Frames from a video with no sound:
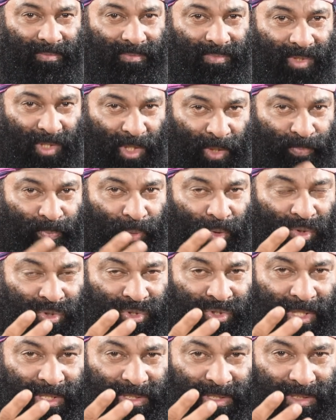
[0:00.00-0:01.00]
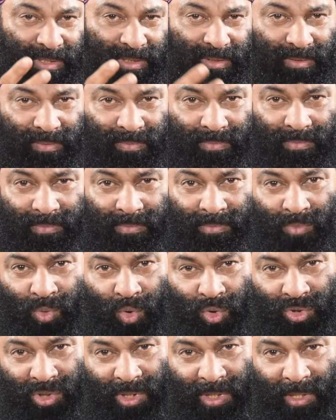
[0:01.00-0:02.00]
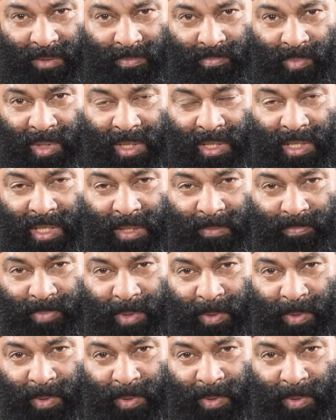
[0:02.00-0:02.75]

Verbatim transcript: the report says more than a million